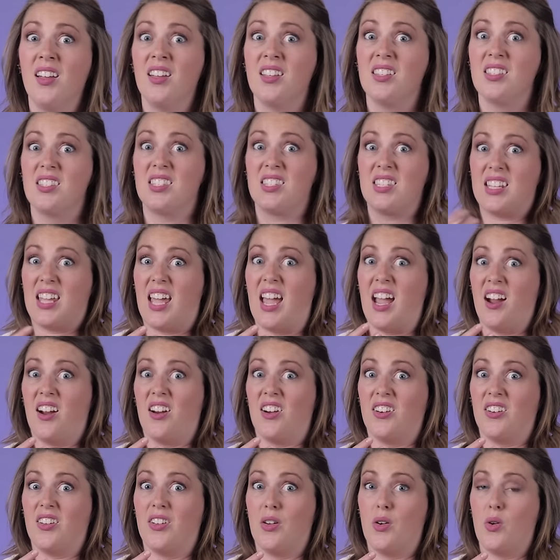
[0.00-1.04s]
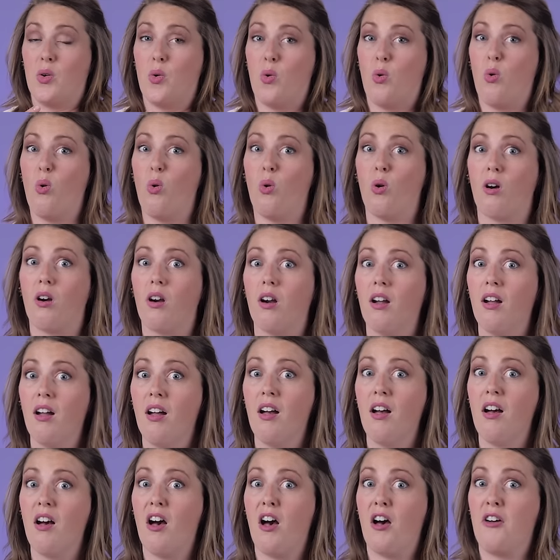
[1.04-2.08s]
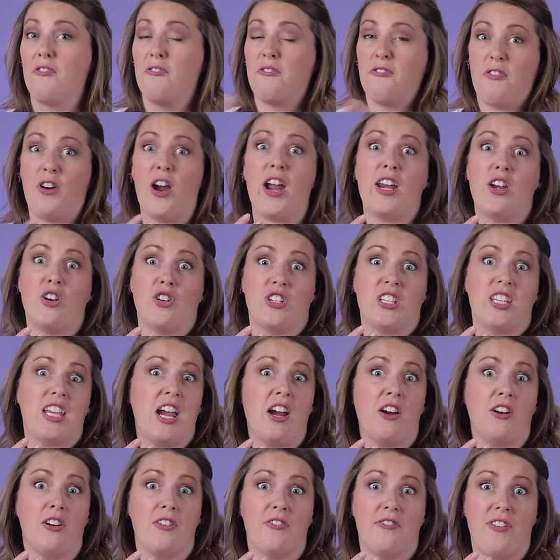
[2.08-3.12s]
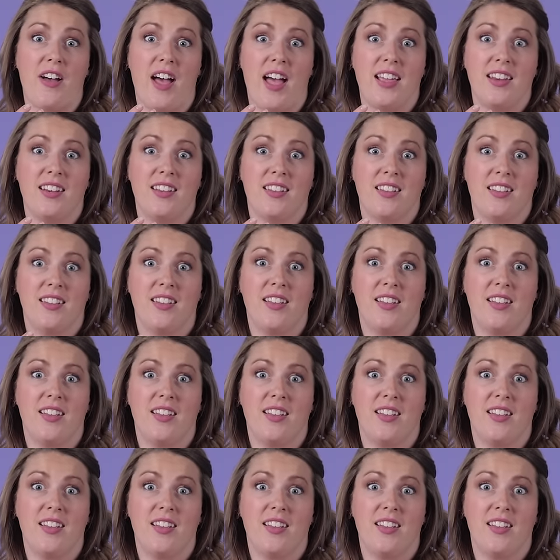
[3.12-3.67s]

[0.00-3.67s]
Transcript: Scared or afraid or terrified.